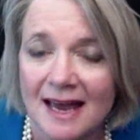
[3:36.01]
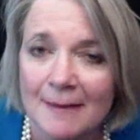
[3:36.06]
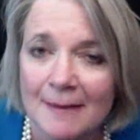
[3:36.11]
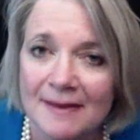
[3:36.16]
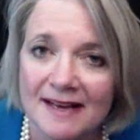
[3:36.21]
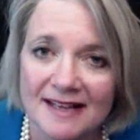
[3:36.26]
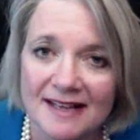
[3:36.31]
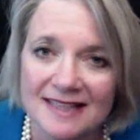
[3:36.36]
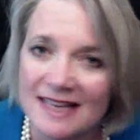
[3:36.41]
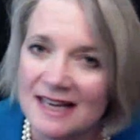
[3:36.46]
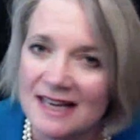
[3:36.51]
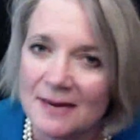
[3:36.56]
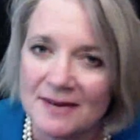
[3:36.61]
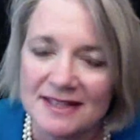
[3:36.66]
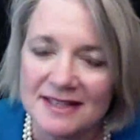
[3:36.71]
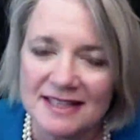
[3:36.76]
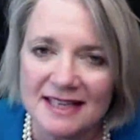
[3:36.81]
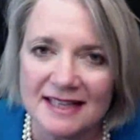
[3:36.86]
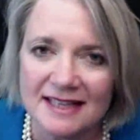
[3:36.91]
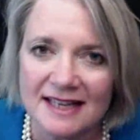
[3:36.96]
Because I
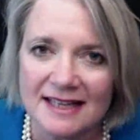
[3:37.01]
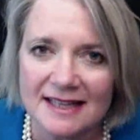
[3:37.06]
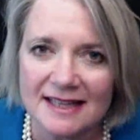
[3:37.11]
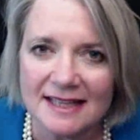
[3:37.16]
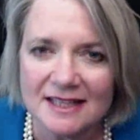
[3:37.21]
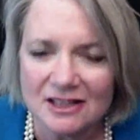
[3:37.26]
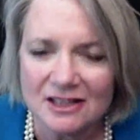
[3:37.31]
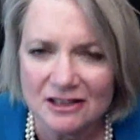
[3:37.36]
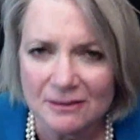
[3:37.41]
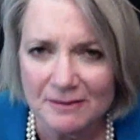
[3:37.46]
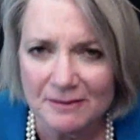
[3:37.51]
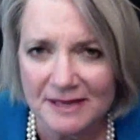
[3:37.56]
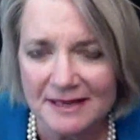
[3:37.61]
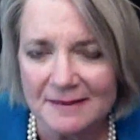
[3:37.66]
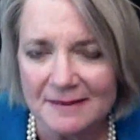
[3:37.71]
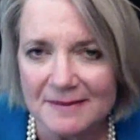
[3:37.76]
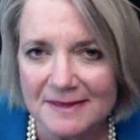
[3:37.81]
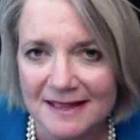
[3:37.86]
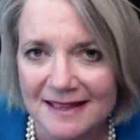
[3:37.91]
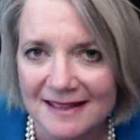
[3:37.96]
always say, like, these are your
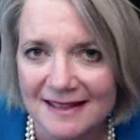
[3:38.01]
peeps.